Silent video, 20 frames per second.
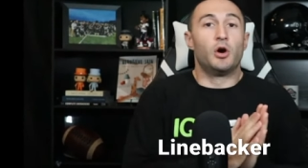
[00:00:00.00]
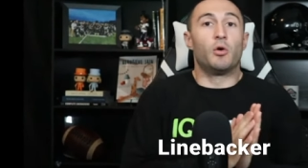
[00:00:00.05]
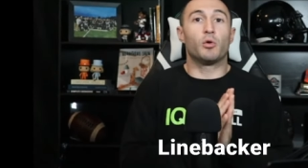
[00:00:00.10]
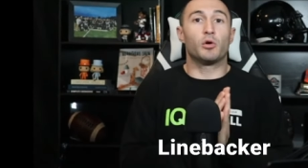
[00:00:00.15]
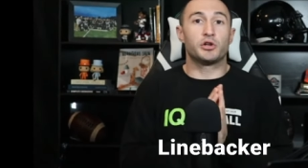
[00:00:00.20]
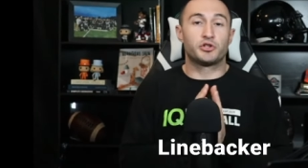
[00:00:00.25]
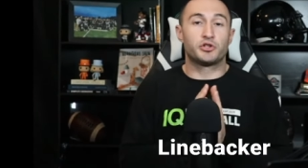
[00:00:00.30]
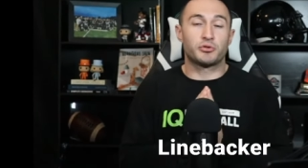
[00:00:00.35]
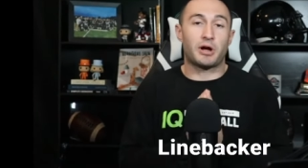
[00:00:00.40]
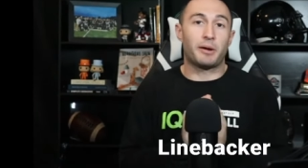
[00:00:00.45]

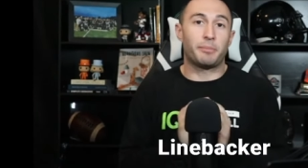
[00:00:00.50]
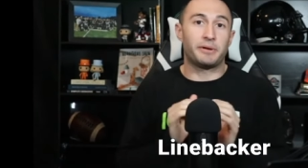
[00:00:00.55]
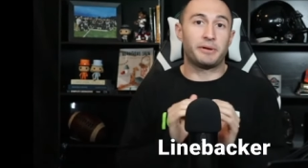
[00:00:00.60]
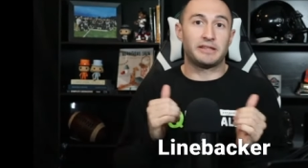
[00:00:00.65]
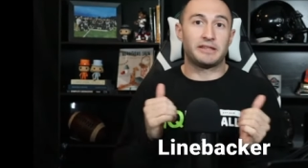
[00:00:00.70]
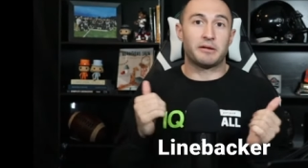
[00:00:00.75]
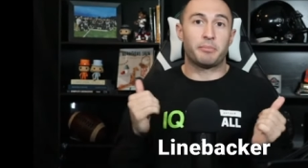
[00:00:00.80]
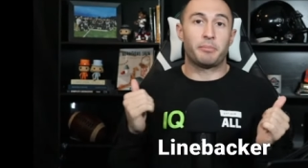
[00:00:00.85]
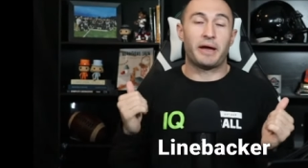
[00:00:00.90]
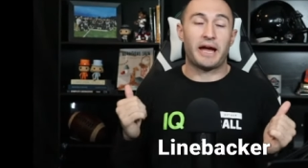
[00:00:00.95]
or dropping
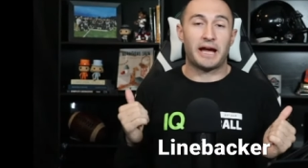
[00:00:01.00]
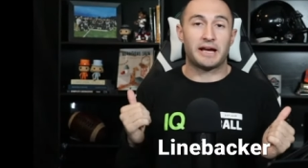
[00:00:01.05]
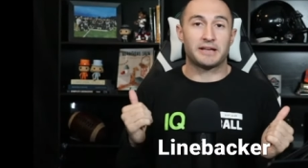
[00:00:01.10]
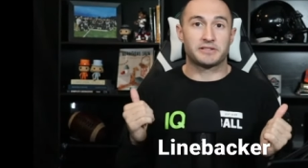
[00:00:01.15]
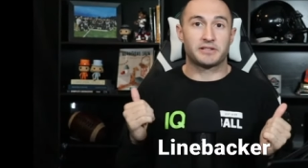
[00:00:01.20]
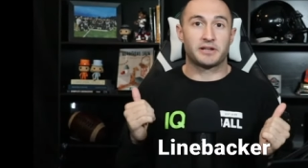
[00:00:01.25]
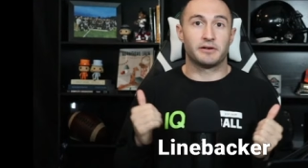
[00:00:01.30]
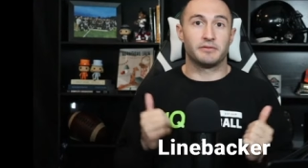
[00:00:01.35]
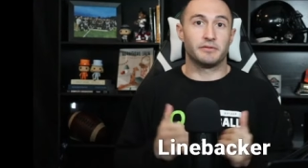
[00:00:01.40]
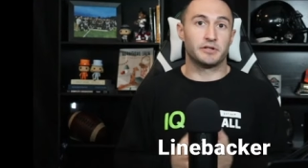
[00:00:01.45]
in the
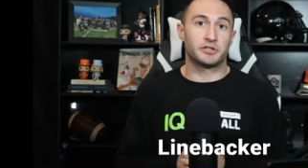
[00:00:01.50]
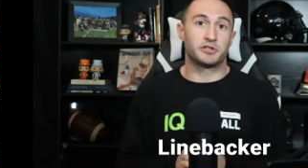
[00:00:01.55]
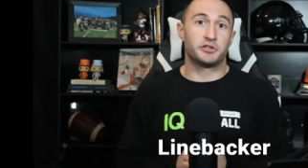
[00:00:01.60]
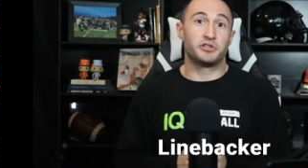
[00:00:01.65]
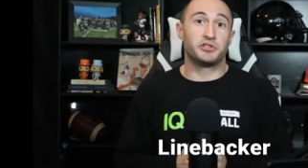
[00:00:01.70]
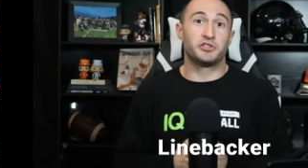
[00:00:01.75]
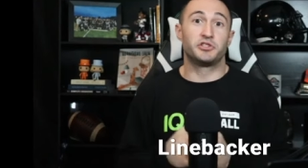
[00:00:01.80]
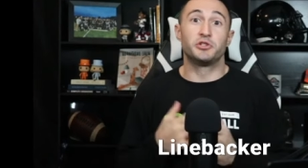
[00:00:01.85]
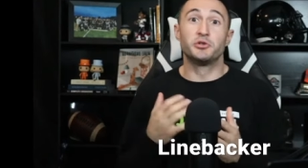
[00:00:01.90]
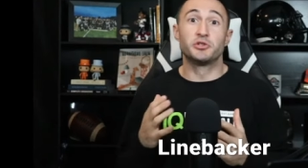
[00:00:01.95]
pass coverage. So
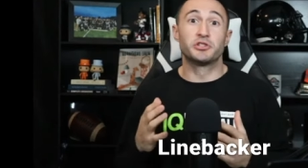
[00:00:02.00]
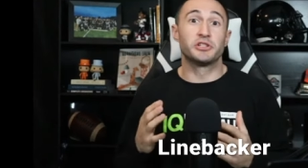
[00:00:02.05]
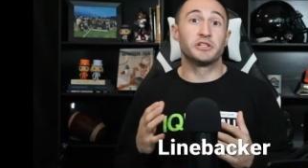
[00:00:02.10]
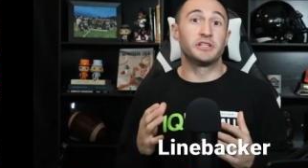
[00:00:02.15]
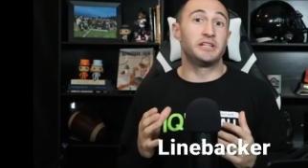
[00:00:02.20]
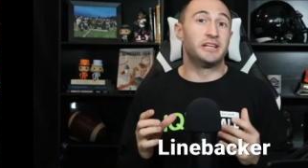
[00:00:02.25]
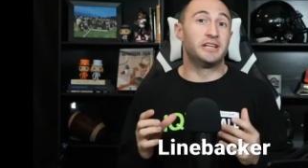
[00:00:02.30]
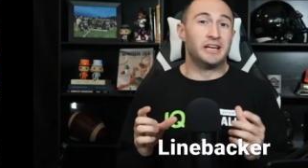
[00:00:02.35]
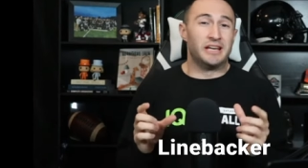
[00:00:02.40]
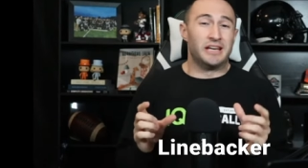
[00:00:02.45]
there's
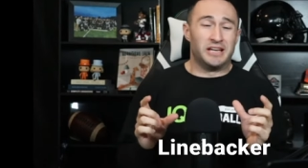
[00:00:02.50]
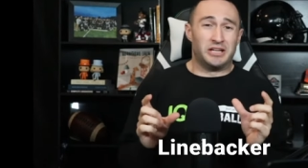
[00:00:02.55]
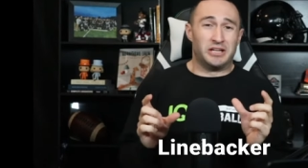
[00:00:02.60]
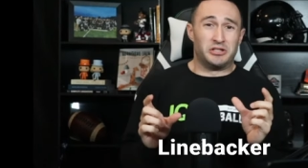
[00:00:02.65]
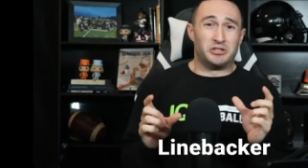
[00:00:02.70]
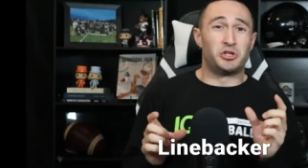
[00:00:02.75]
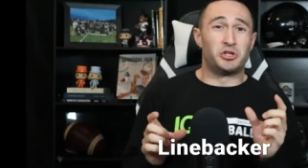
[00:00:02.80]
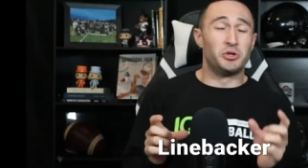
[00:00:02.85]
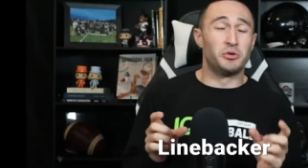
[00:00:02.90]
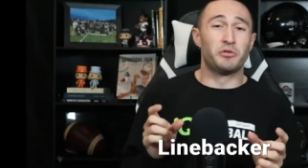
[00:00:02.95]
usually
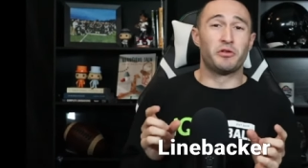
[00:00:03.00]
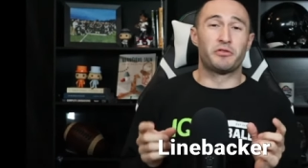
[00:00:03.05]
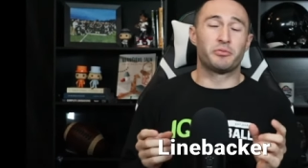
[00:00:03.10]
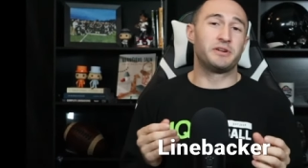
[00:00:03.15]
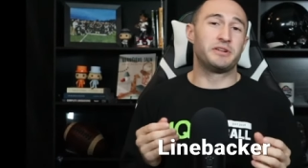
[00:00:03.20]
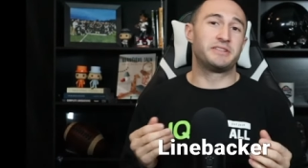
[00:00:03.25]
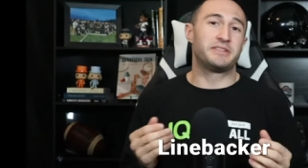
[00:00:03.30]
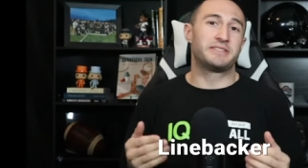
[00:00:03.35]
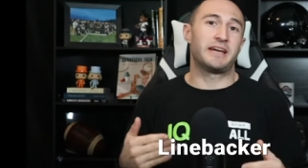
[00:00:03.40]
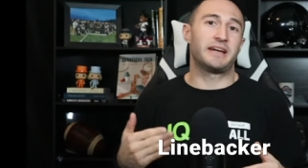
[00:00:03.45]
two to
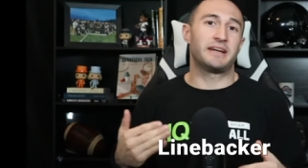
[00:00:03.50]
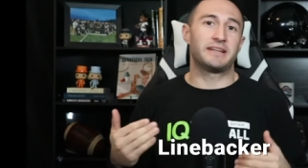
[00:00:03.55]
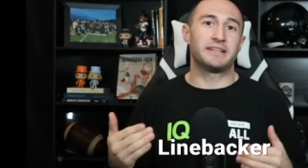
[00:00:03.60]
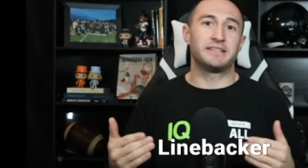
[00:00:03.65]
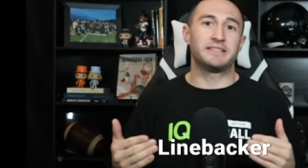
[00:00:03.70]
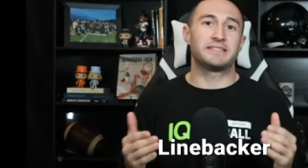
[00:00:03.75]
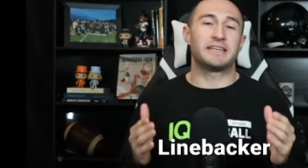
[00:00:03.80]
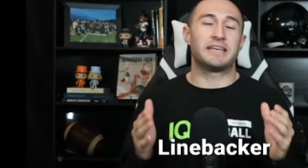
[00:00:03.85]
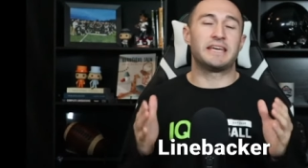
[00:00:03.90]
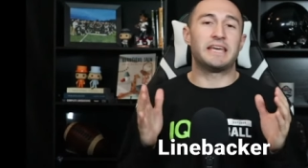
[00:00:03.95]
three
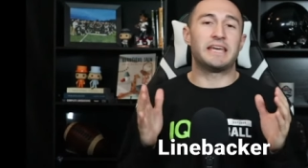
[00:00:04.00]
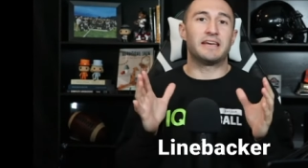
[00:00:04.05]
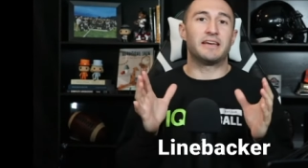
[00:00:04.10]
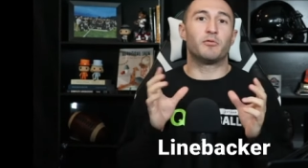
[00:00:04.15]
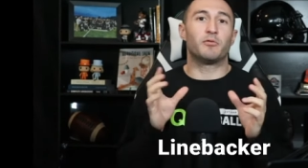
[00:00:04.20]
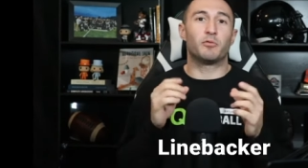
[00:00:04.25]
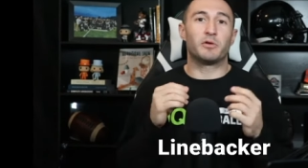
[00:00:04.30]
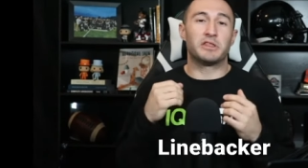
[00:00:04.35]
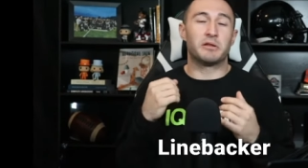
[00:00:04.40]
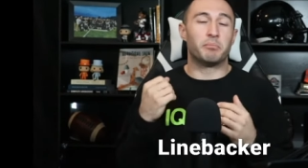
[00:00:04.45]
seconds
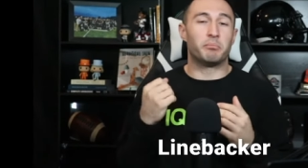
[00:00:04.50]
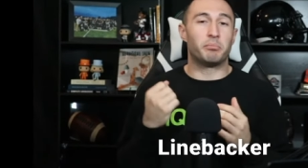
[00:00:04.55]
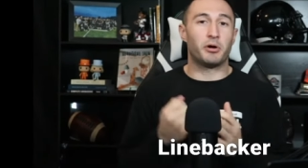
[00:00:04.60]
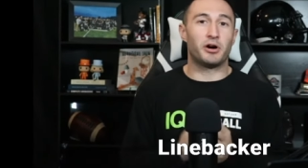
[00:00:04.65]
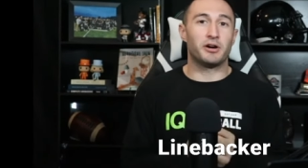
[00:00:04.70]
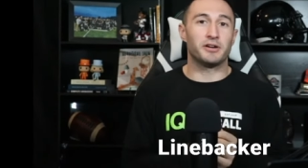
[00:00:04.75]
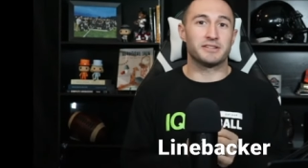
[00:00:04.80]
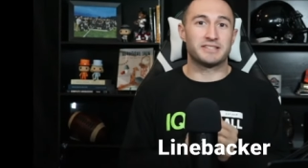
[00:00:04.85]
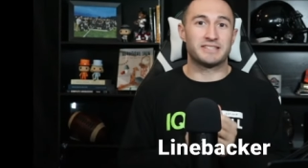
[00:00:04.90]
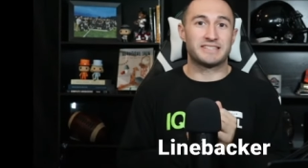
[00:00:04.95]
when the
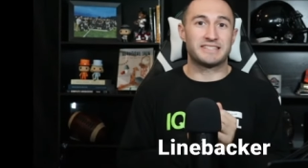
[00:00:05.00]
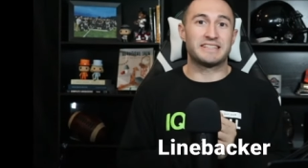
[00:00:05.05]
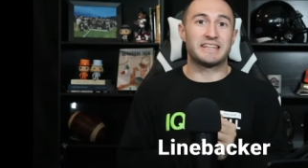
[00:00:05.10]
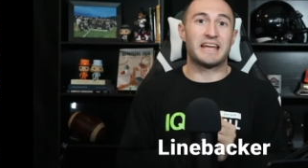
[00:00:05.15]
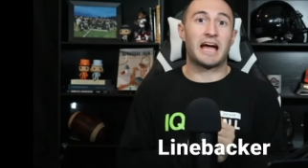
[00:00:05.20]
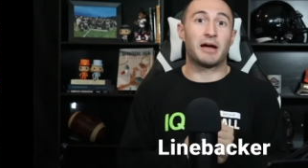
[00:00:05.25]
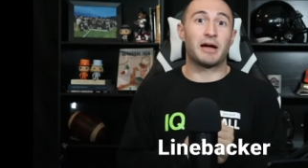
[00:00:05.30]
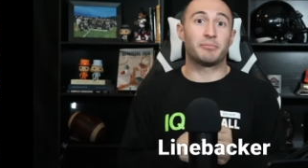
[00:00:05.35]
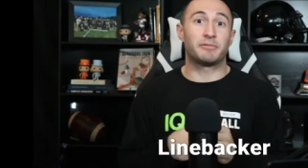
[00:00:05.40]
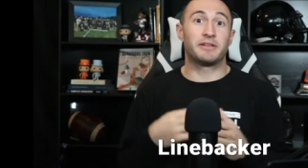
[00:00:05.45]
ball is
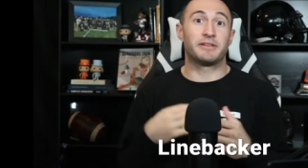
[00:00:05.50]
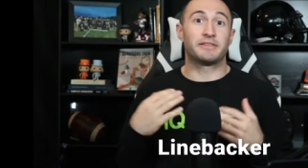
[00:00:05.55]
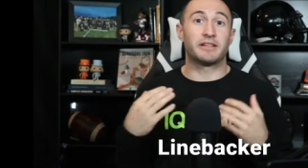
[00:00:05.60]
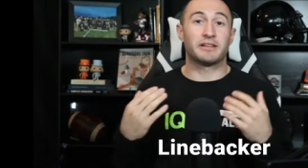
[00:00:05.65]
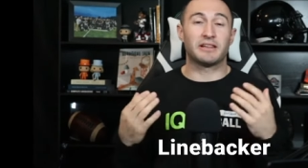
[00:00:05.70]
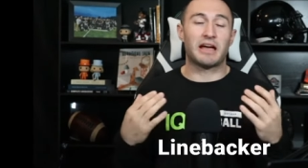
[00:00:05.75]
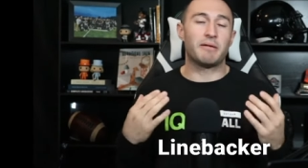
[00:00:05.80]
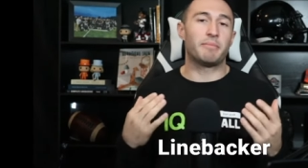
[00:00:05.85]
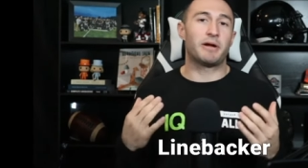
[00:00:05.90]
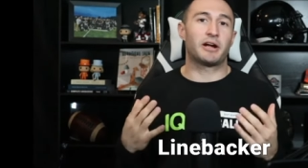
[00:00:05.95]
snapped that the
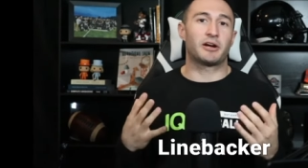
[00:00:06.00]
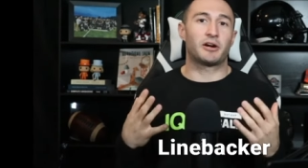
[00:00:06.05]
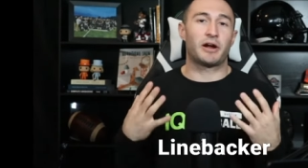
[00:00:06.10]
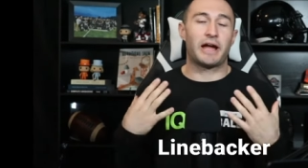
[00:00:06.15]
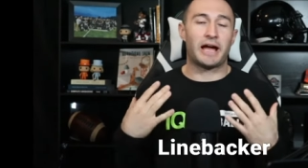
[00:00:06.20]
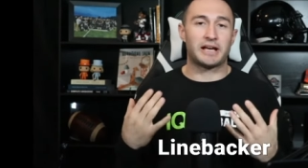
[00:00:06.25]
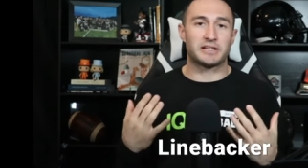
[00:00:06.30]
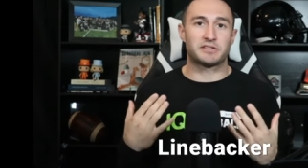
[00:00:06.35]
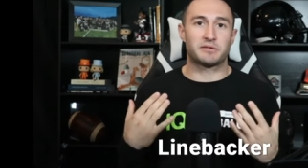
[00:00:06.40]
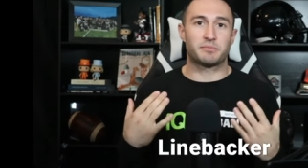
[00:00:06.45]
linebacker
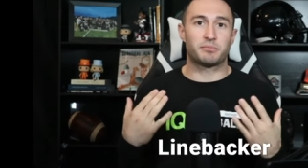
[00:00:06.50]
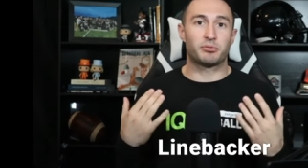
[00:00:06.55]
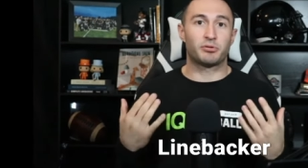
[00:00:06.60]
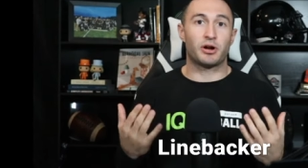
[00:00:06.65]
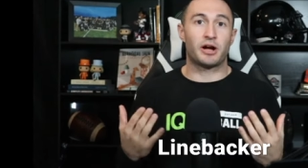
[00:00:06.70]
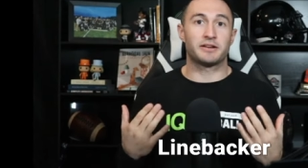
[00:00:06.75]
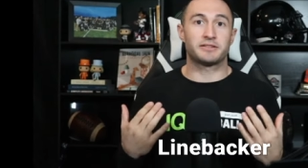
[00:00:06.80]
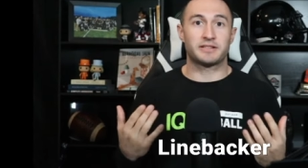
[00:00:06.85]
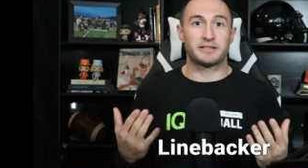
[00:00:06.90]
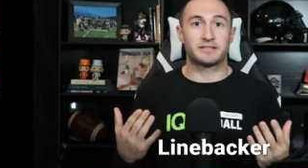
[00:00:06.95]
has to
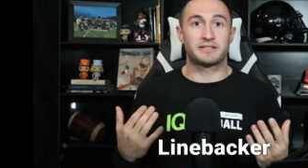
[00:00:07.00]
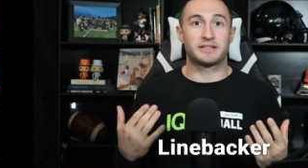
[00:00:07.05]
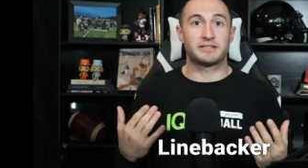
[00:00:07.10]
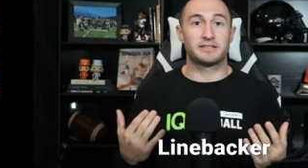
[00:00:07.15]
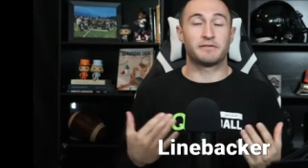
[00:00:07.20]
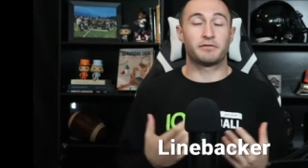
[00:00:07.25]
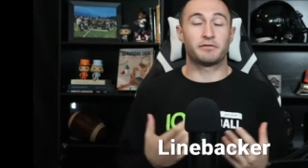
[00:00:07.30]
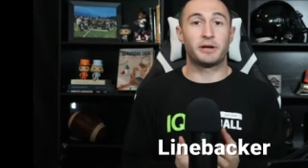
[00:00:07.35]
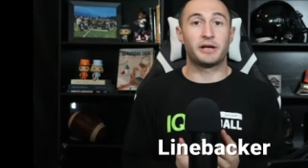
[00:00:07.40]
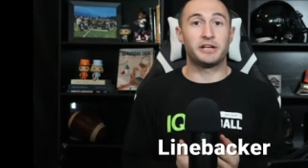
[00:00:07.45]
process
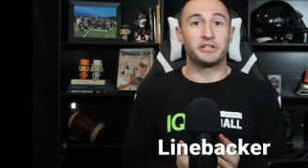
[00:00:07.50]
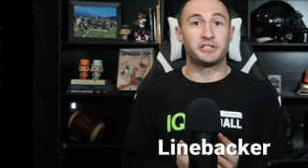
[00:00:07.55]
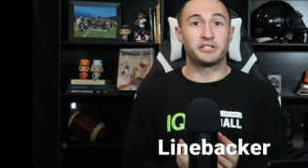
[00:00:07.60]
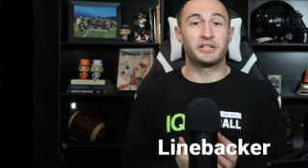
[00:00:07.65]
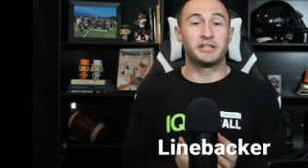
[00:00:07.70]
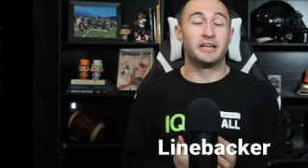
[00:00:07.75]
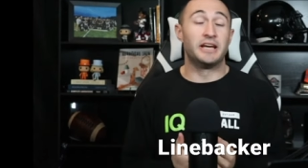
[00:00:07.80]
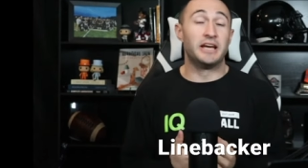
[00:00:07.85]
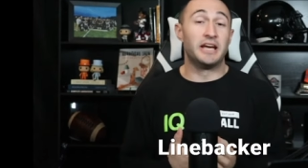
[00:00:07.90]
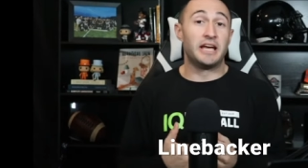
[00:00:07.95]
this
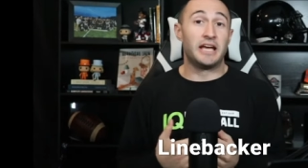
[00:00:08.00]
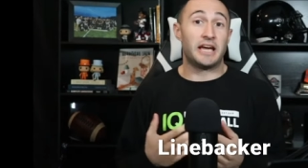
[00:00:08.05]
information.